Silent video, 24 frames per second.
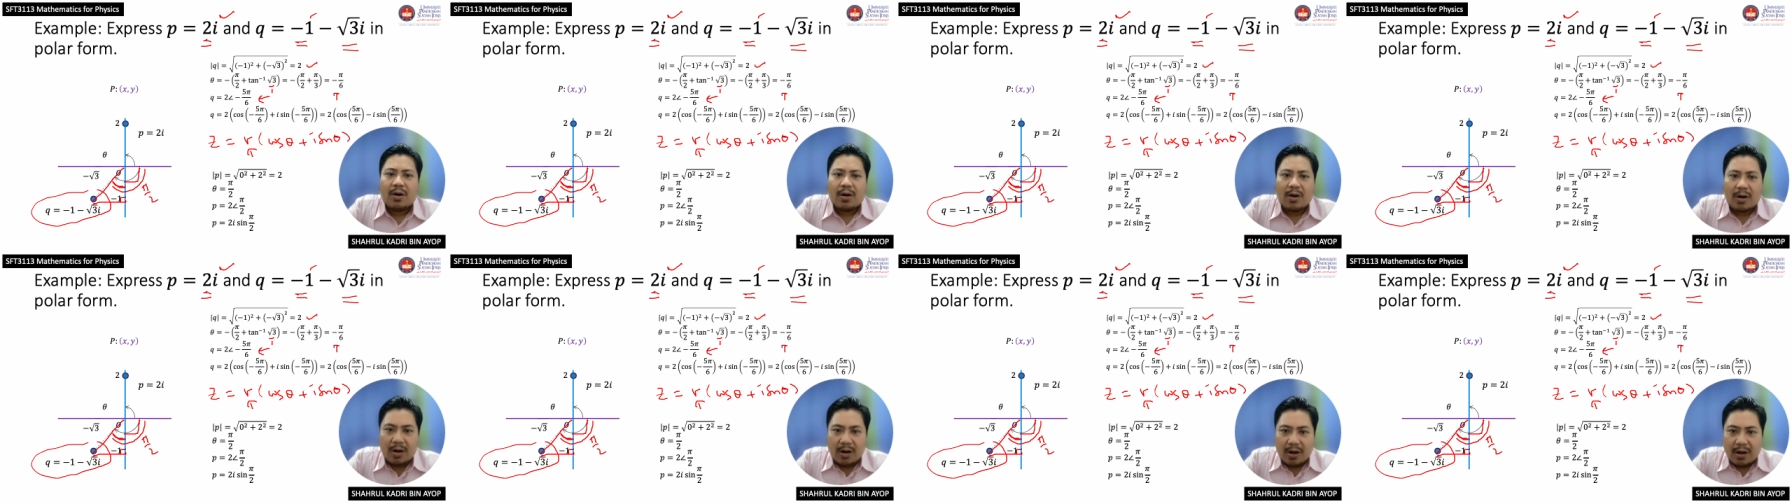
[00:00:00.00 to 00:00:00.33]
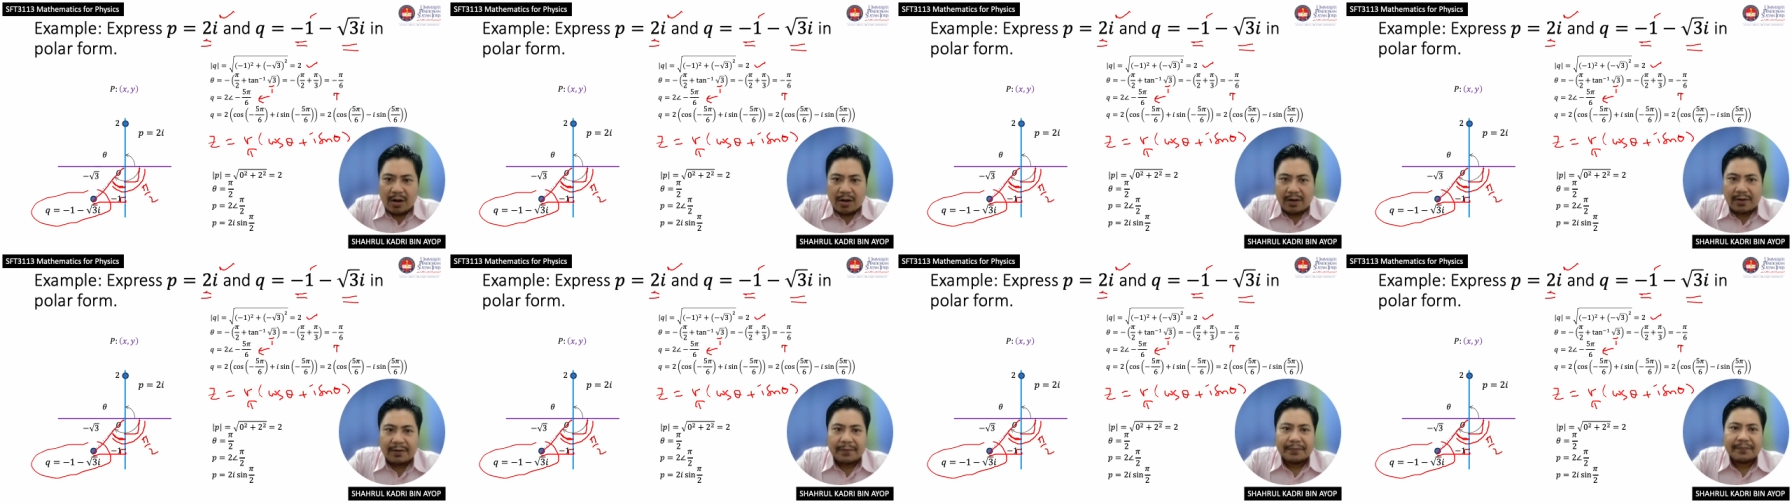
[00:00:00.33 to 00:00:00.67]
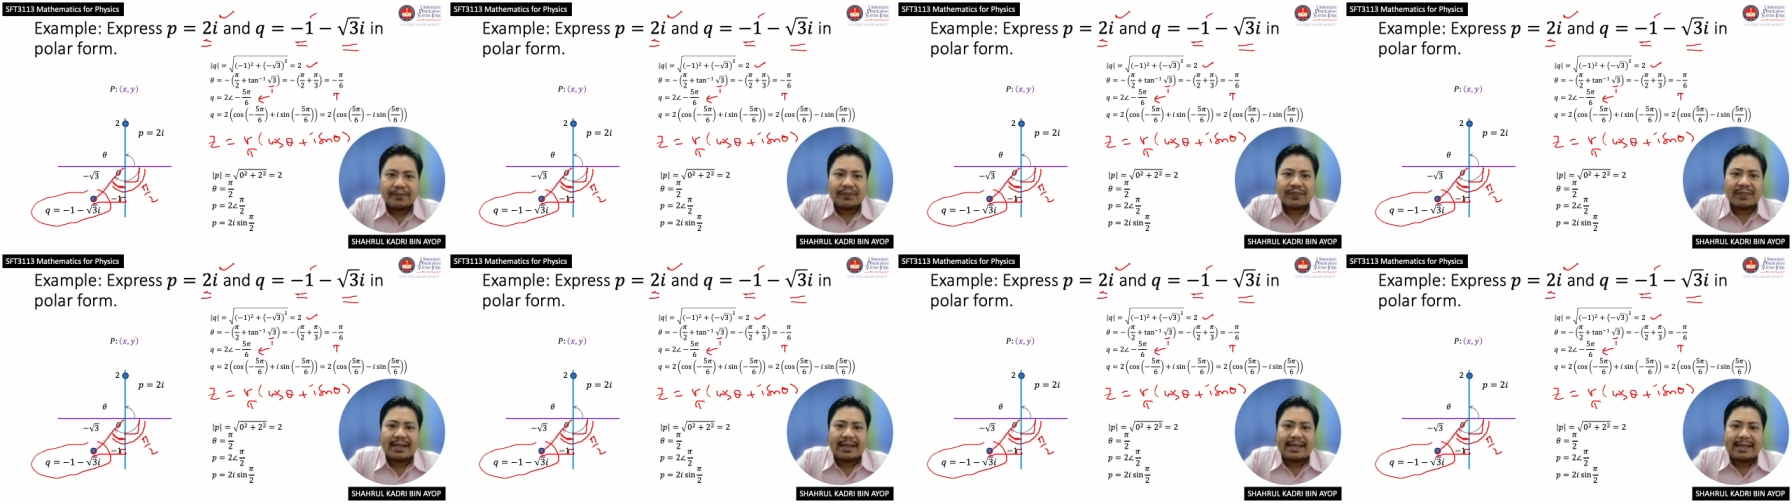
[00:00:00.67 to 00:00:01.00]
or
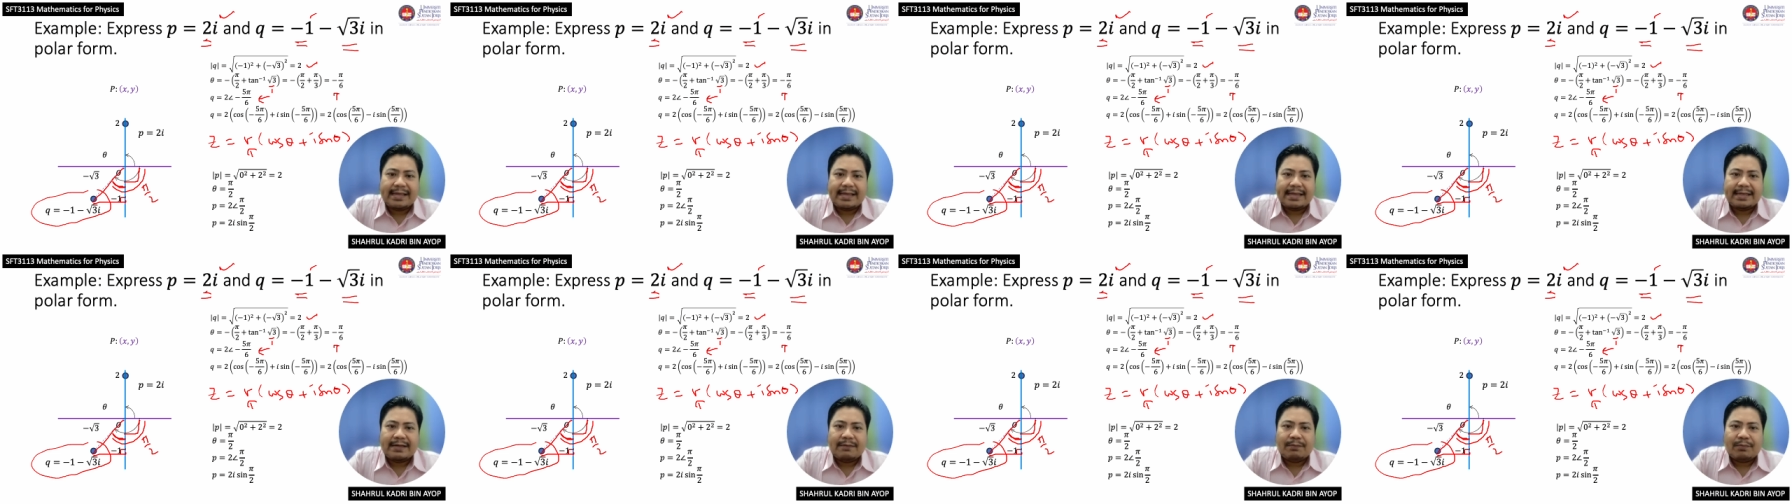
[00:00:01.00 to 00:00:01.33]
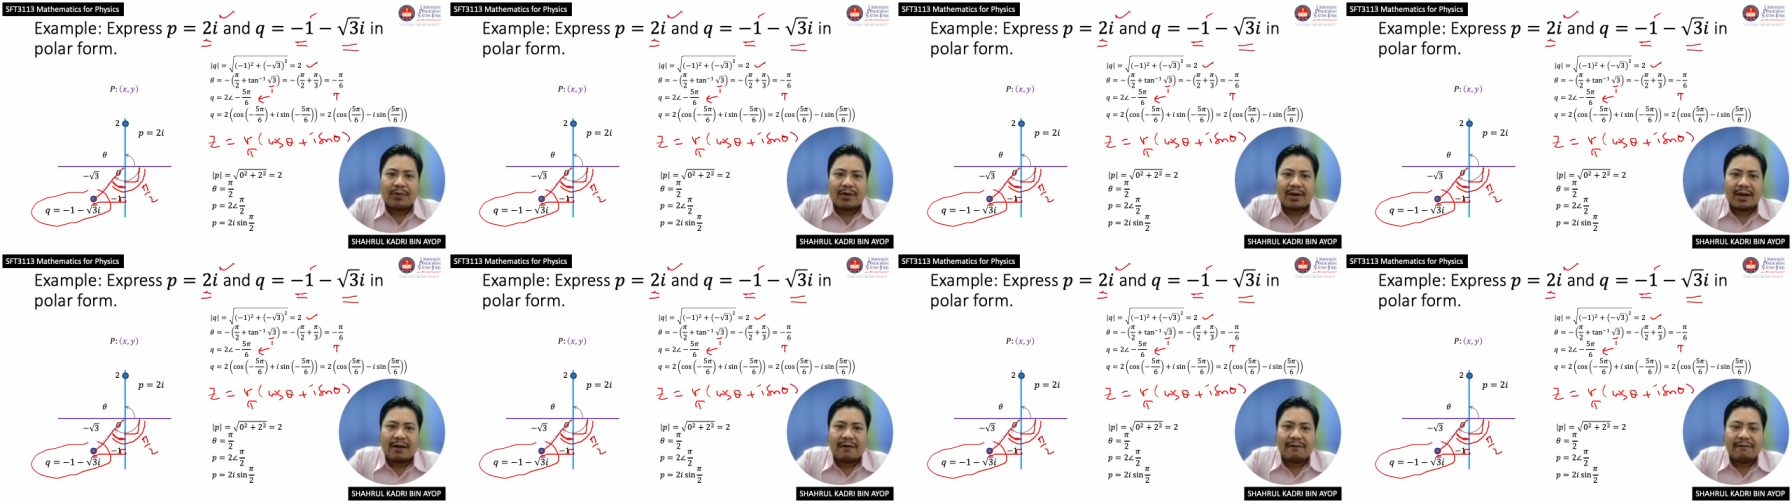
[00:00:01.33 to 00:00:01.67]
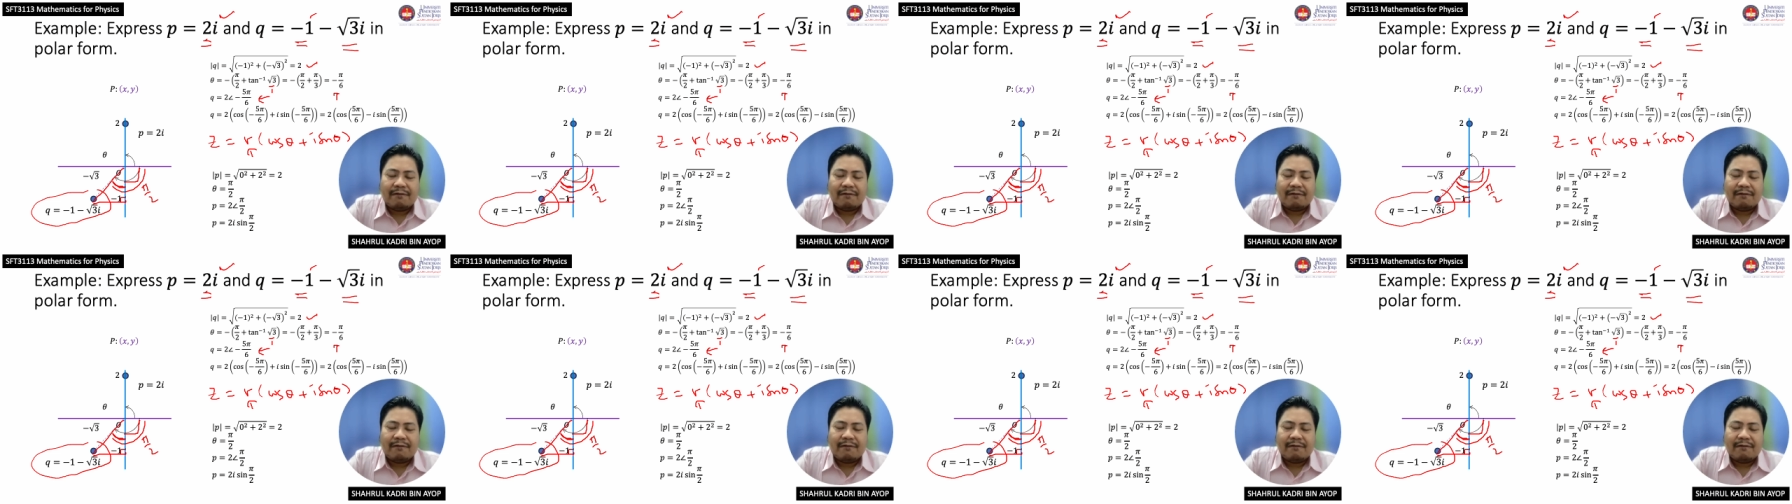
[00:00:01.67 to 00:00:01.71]
in the polar